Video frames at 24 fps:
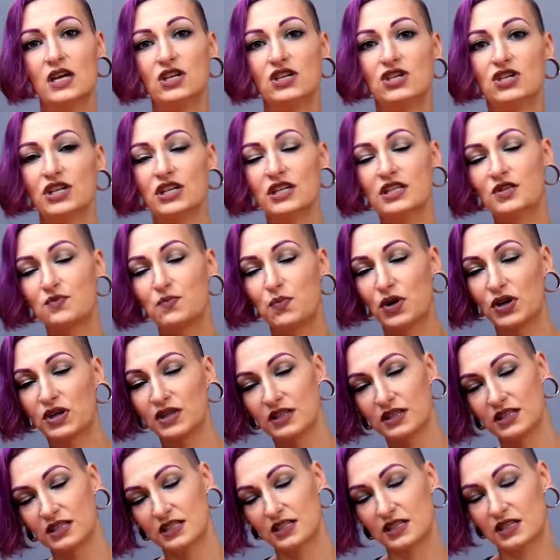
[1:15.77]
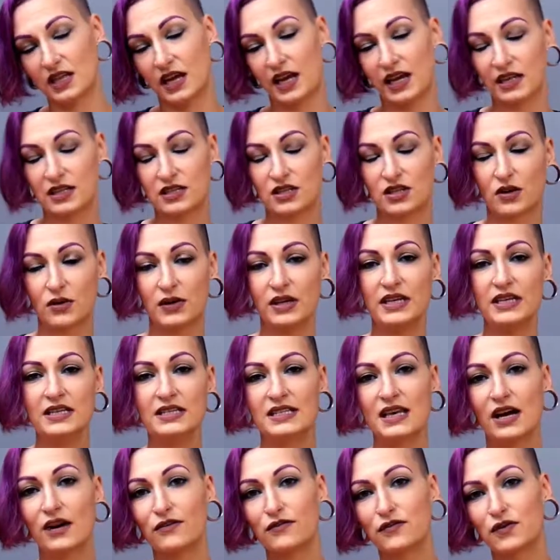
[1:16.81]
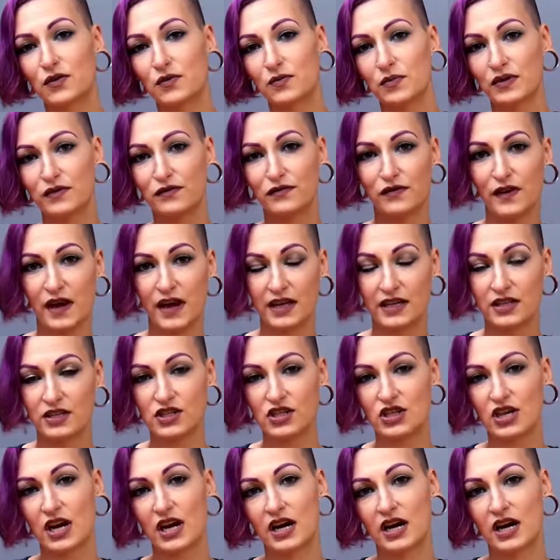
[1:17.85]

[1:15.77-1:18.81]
She gets burned at the stake, so he's out for revenge